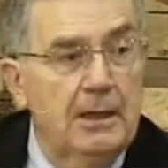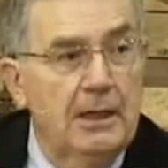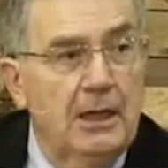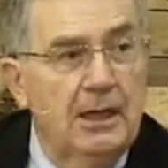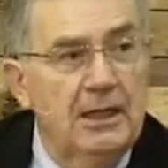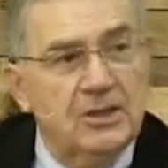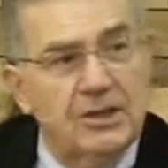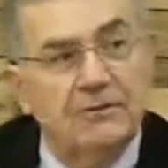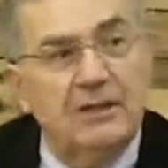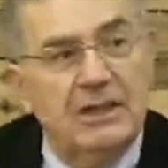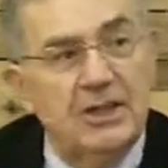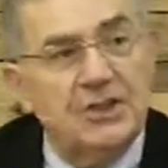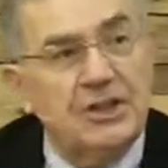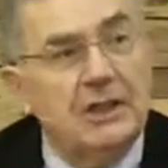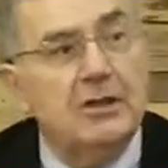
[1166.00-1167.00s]
That's a very
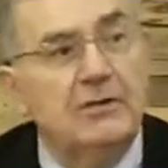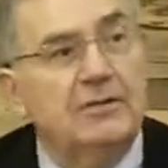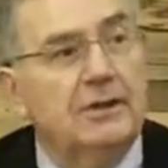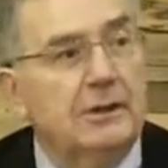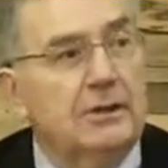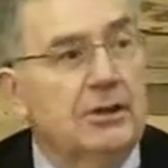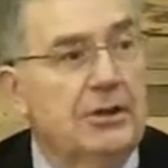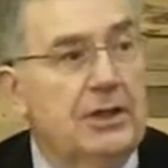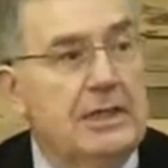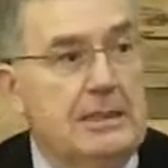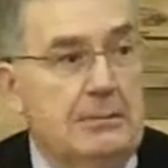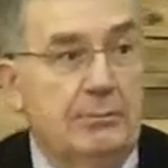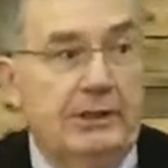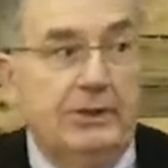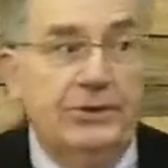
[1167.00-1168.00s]
significant thing
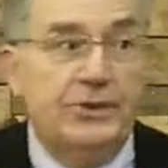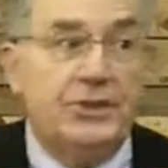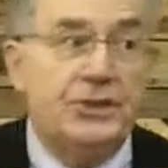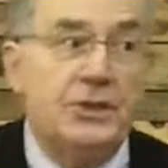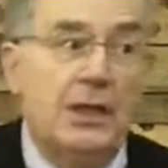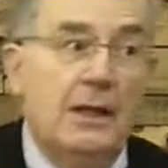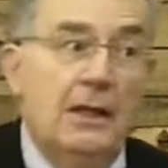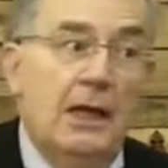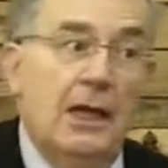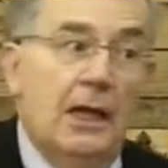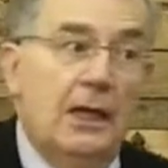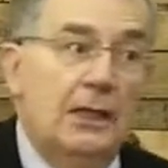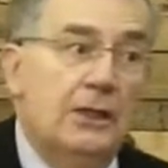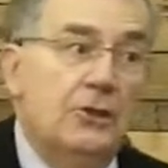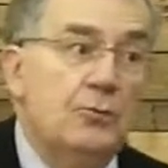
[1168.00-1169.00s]
because
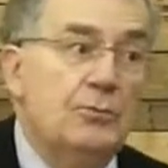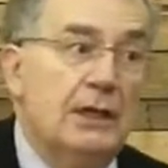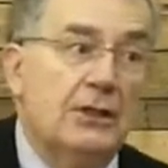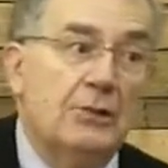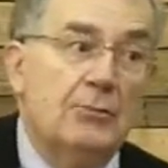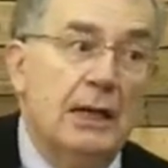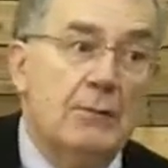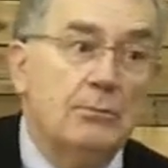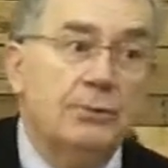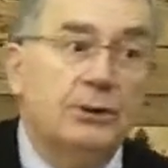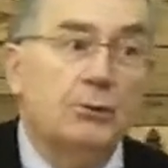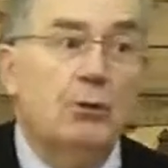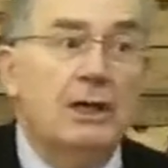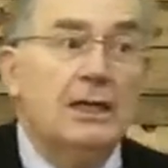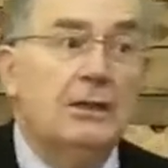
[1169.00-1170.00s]
uh, you may remember
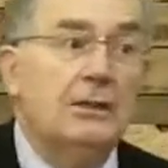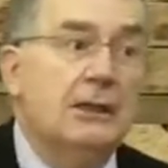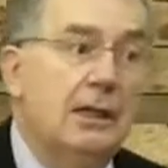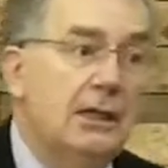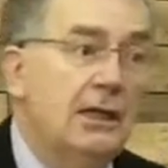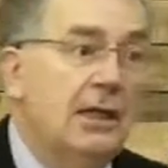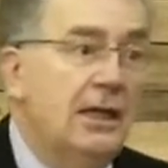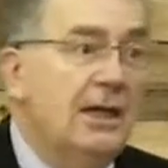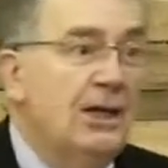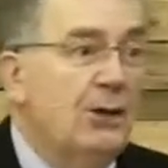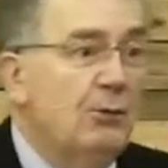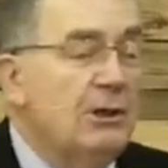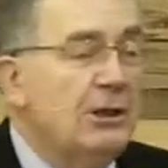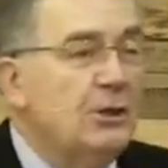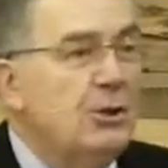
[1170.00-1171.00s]
when,
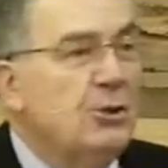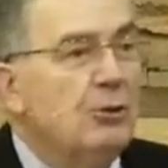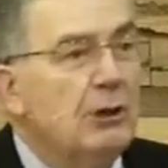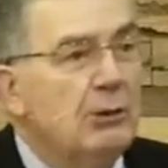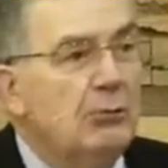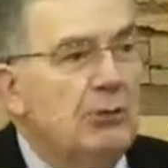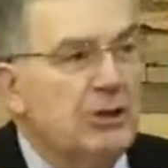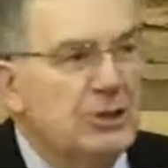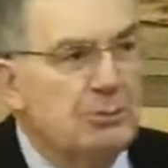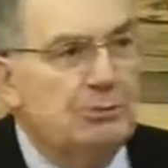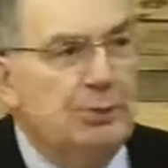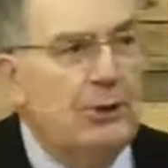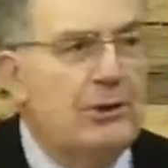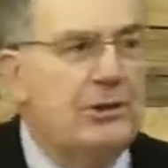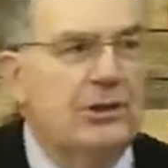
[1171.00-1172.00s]
when Noah was
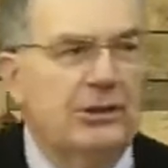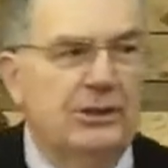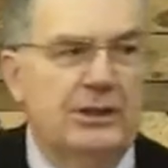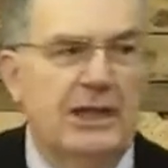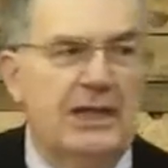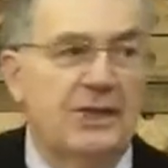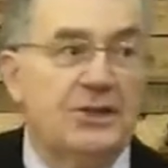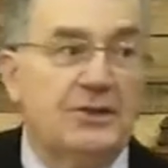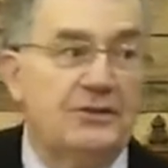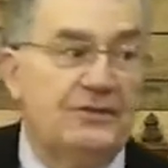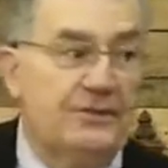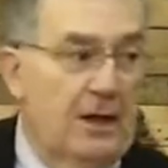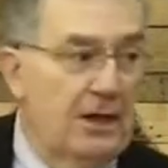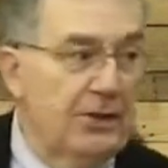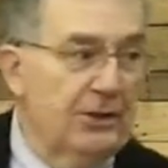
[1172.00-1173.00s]
born, his
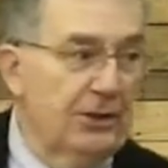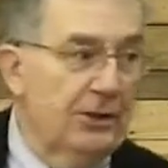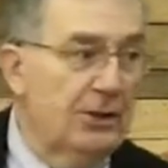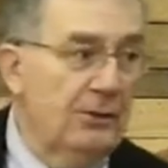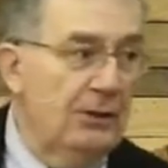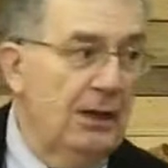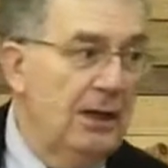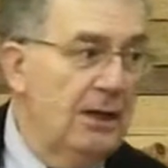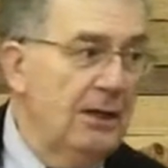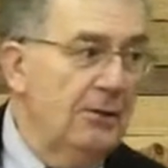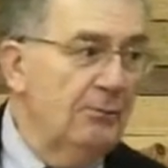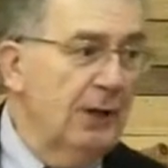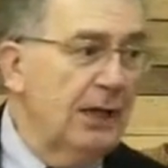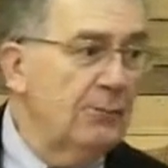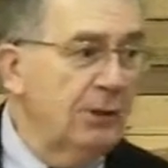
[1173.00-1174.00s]
father, a
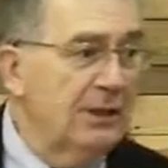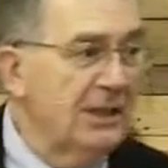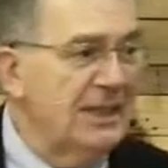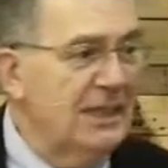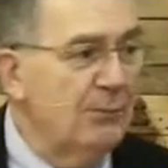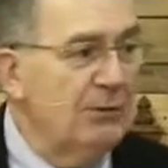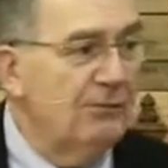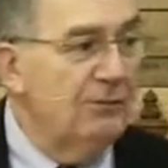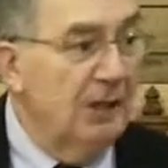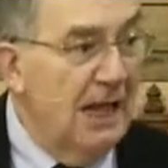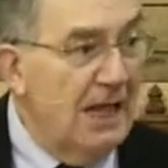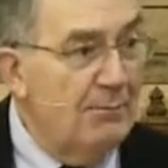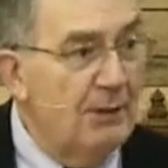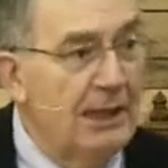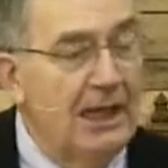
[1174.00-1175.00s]
man by the name of
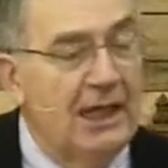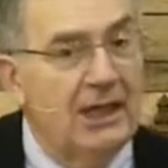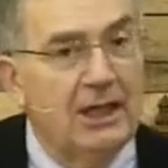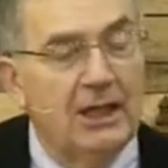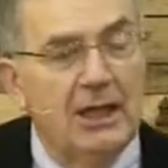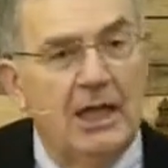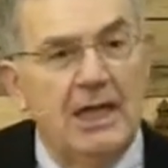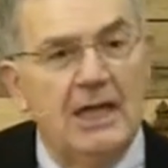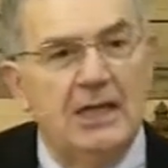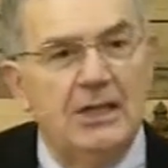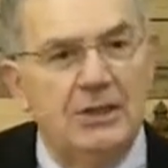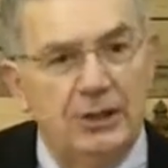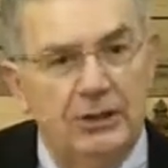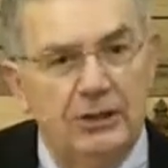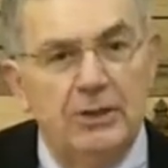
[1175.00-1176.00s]
Lamech,
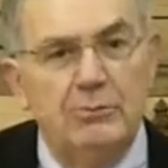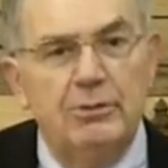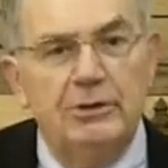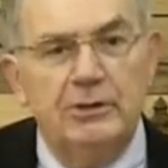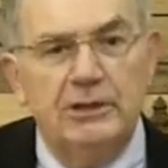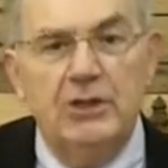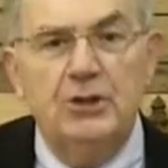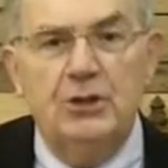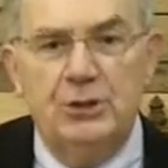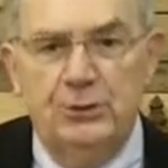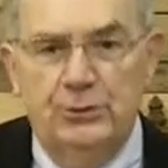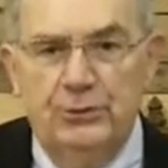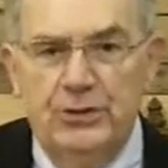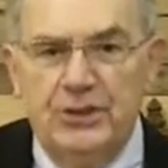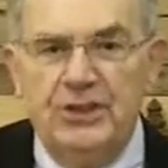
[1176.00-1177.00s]
deliberately
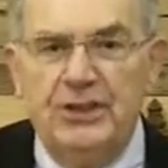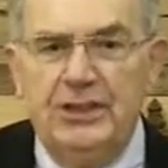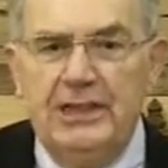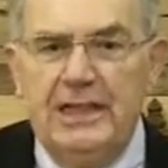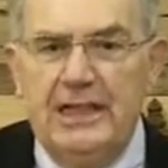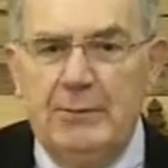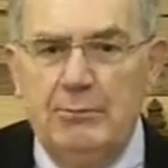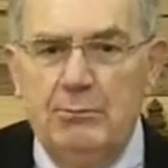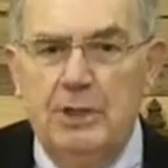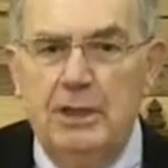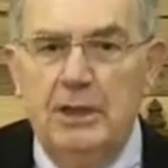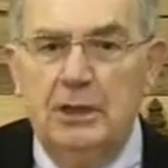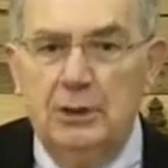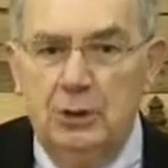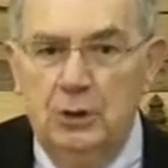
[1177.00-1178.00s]
chose the name
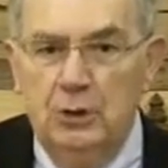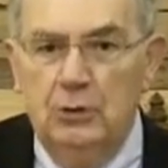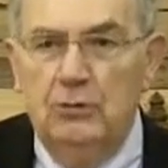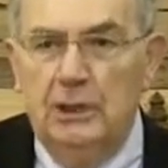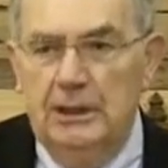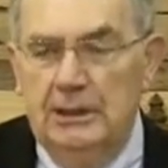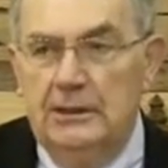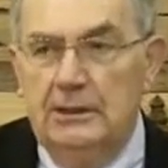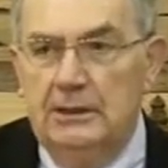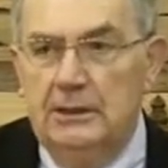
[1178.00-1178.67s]
Noah